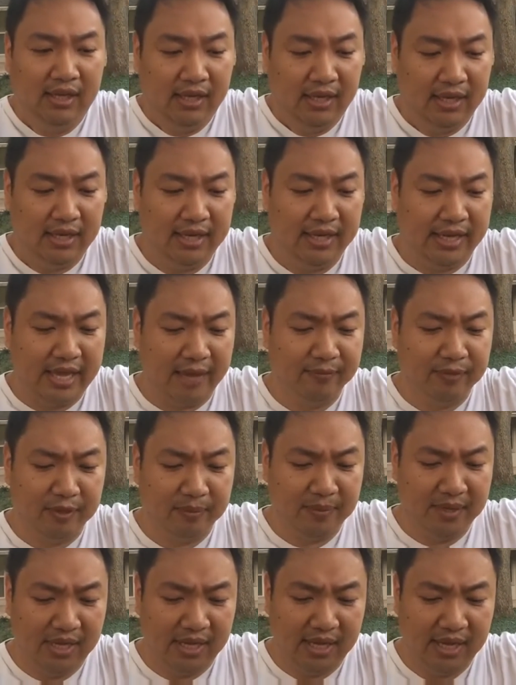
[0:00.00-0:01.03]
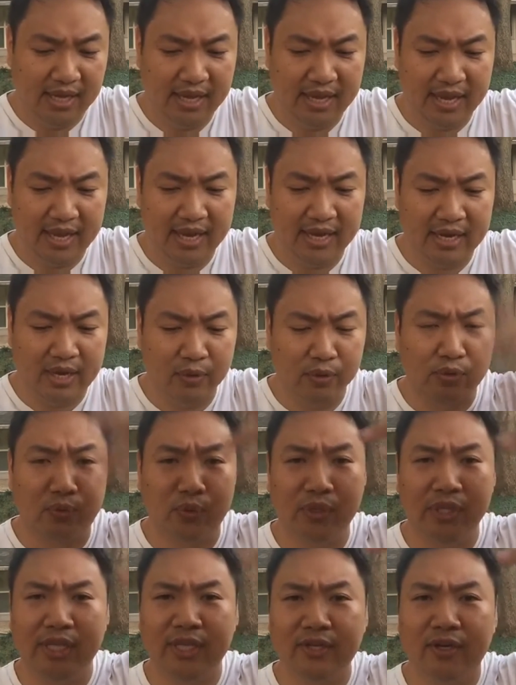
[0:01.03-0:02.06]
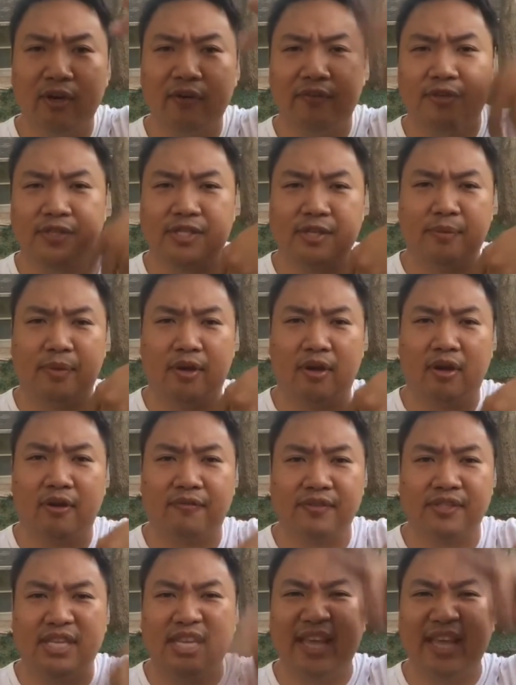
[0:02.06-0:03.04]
And he came to me, and he was really nervous in my office.